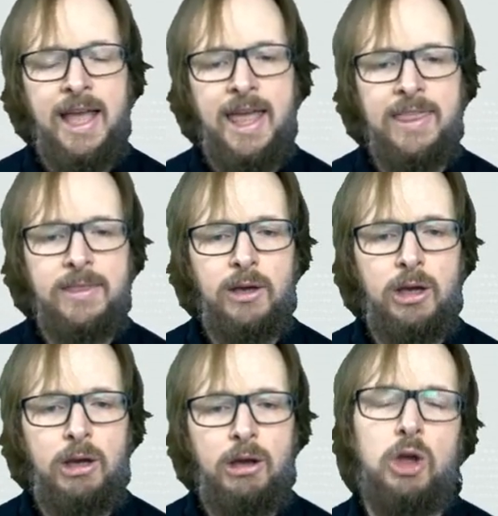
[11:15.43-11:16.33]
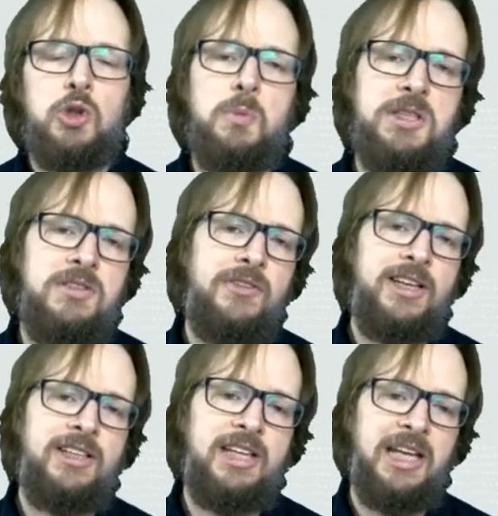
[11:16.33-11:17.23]
and a
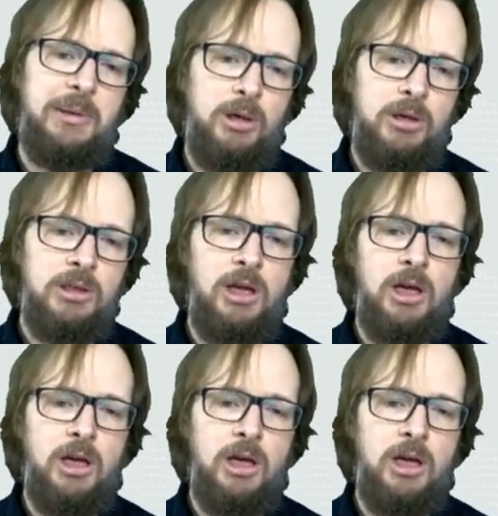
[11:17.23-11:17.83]
specified table